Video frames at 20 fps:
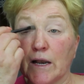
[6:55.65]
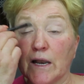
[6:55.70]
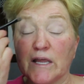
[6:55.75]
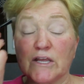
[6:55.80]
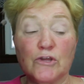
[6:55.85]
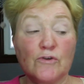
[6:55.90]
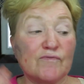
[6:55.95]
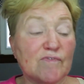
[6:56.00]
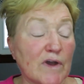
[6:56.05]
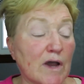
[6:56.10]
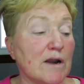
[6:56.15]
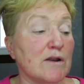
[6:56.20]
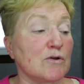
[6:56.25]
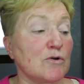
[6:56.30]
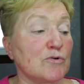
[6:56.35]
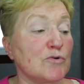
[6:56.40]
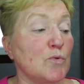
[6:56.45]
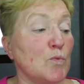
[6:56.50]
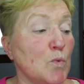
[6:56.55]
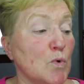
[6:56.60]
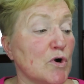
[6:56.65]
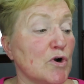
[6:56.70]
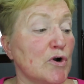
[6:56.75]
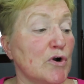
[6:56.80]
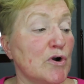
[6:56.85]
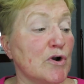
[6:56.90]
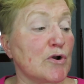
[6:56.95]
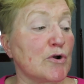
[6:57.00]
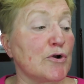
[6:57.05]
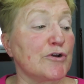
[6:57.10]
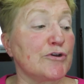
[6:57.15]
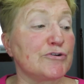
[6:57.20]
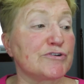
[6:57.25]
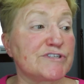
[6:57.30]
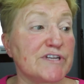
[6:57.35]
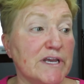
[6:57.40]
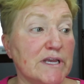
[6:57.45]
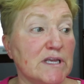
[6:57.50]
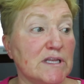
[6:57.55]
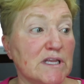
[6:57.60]
like you've got to go to work or you're
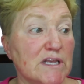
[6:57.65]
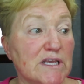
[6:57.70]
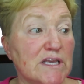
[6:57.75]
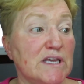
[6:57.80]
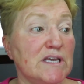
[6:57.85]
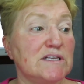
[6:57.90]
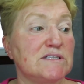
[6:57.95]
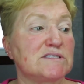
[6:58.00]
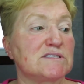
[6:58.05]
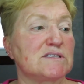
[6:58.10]
taking the kids